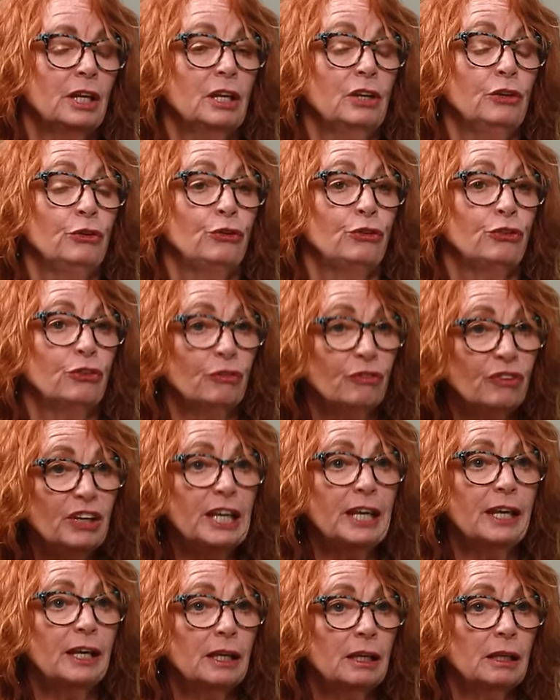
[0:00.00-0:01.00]

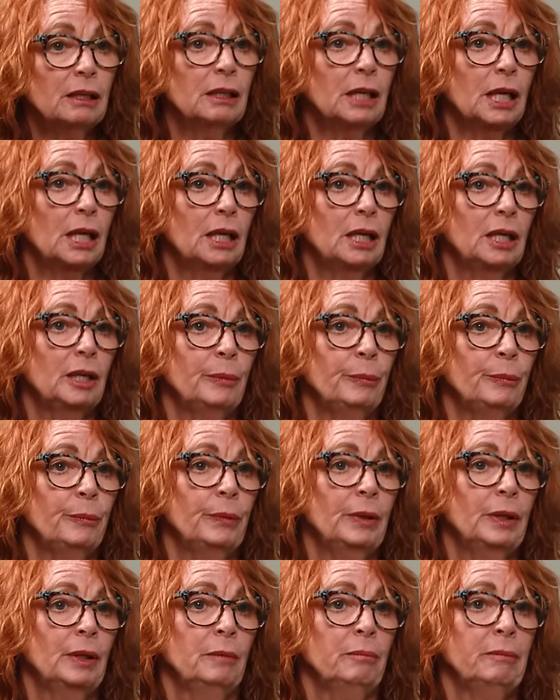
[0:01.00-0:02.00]
severe
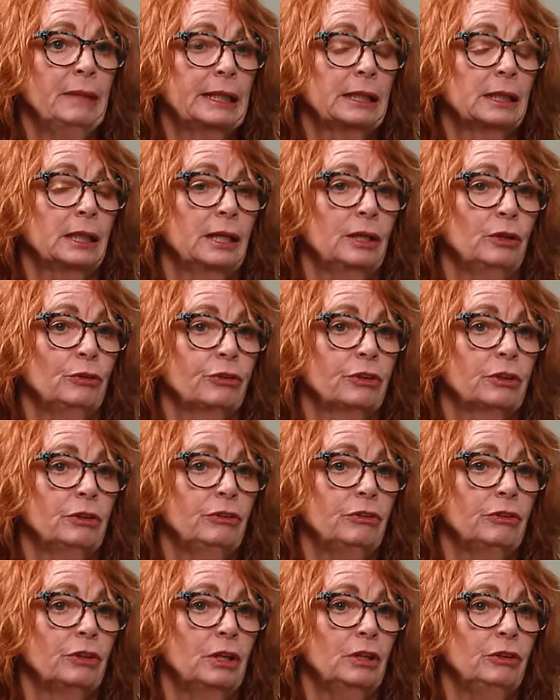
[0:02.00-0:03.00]
mental health
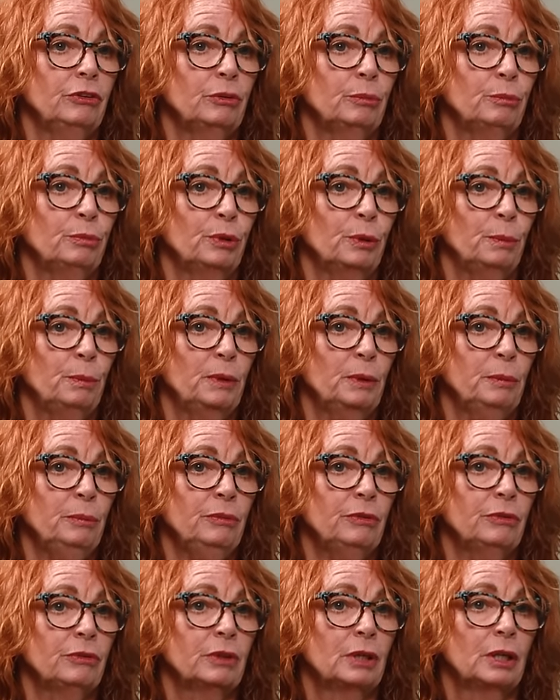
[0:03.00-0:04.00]
concerns and
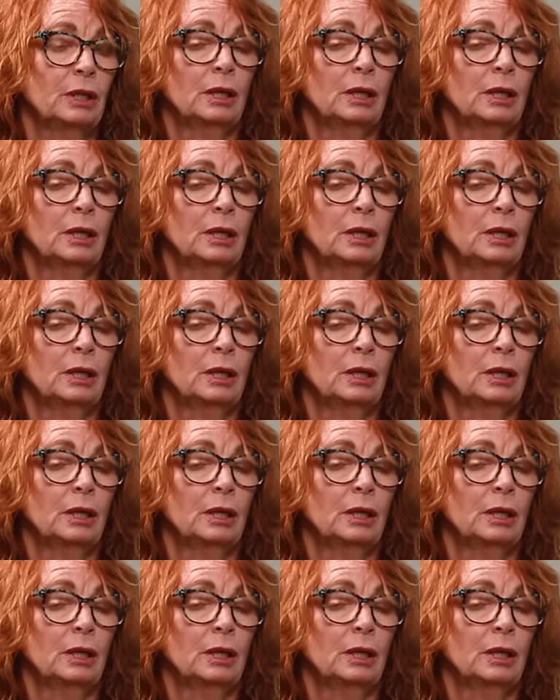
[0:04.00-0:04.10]
problems.